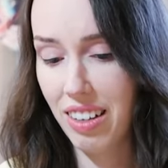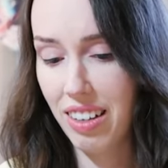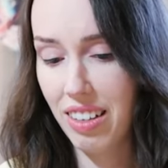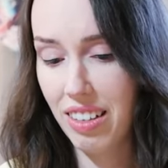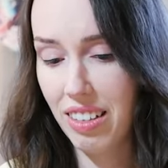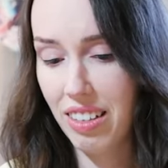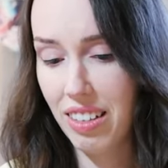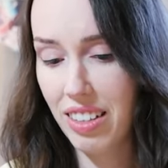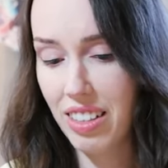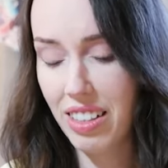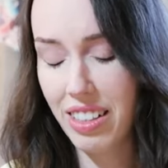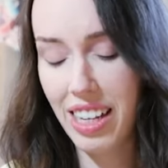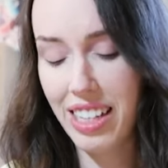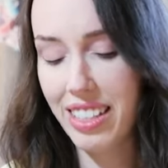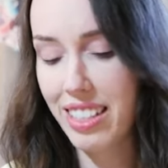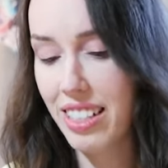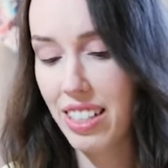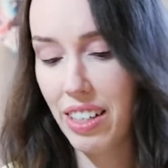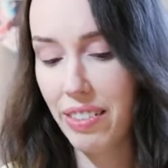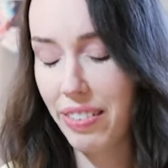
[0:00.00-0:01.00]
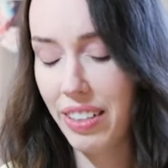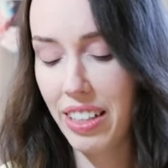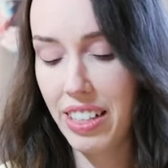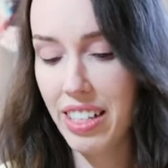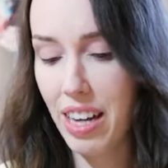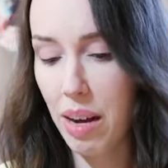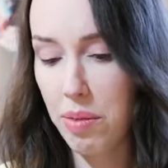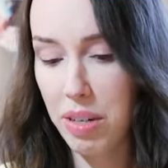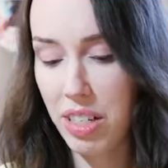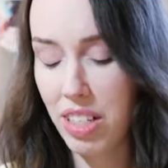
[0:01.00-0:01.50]
Oh, that's definitely
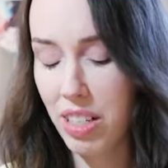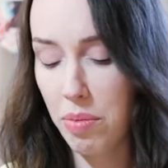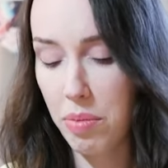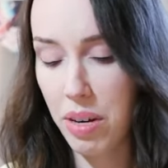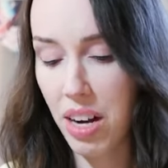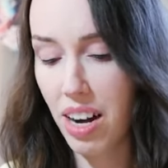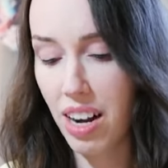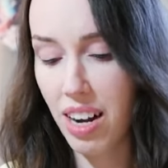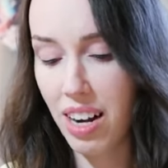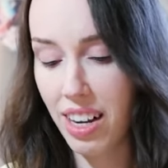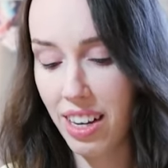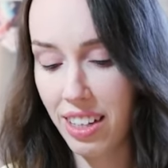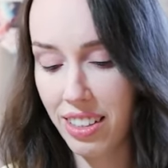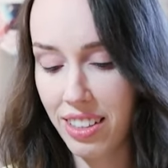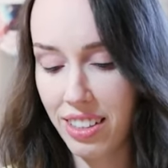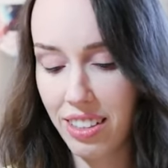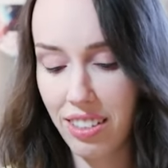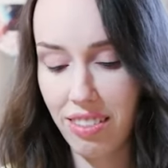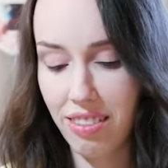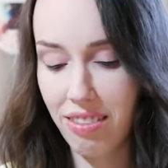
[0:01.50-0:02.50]
damaged some cards.